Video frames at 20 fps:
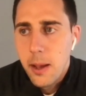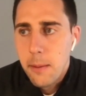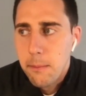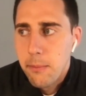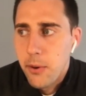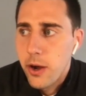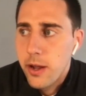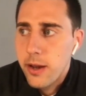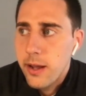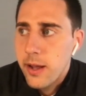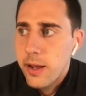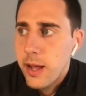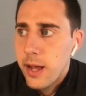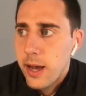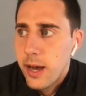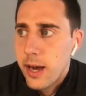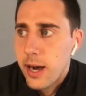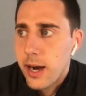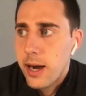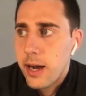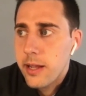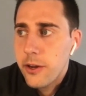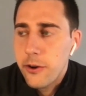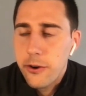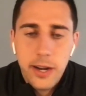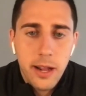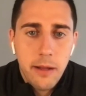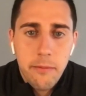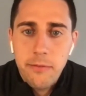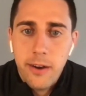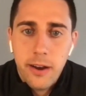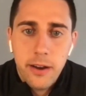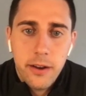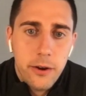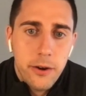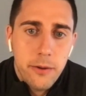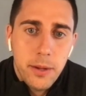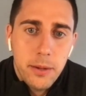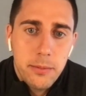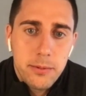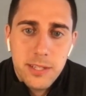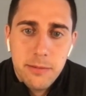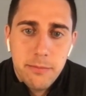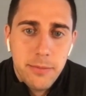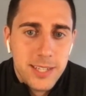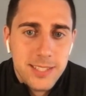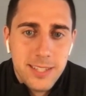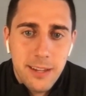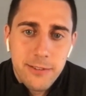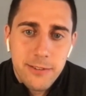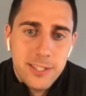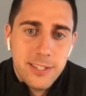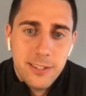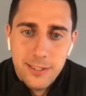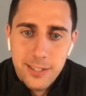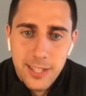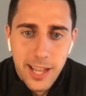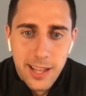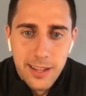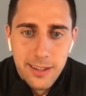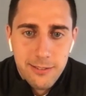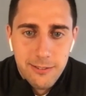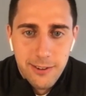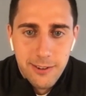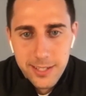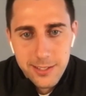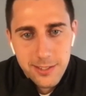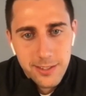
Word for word: But uh, you're in every you're in people's inbox every single day, right?